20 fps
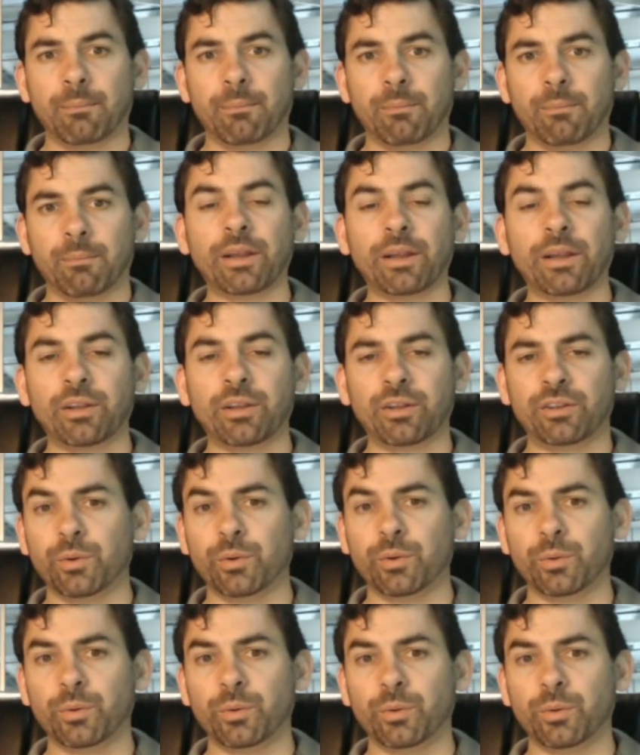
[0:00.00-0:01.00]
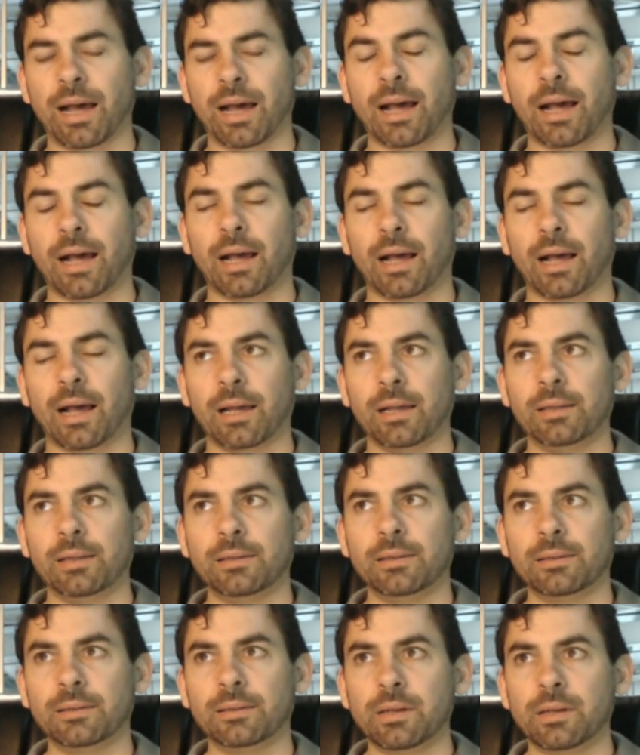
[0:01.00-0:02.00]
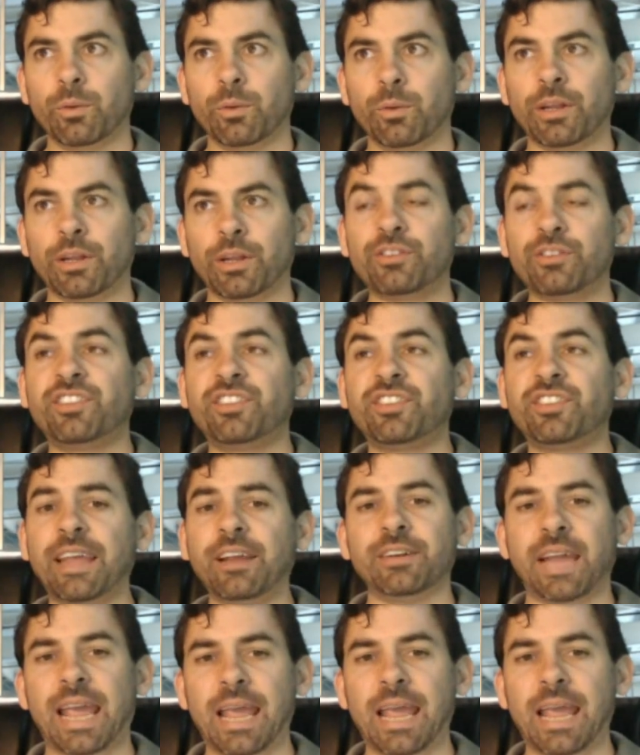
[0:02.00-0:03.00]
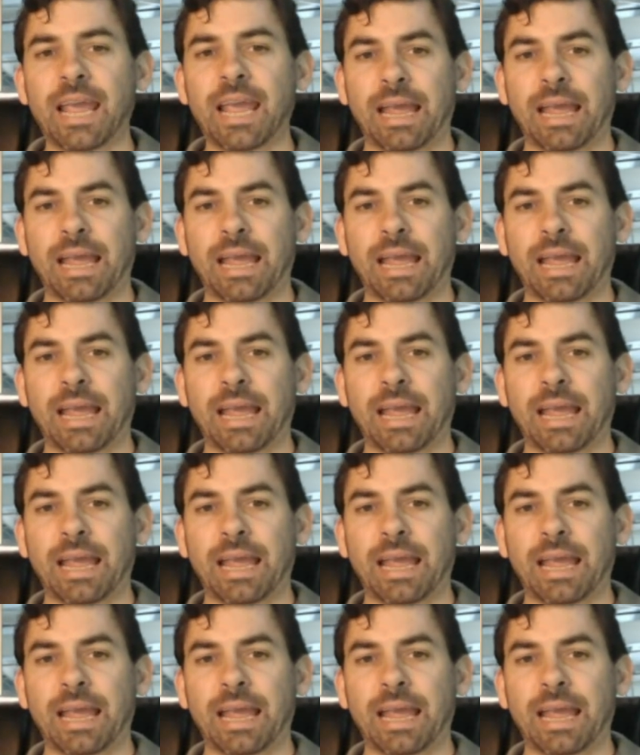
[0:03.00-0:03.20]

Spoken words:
you do where you say your name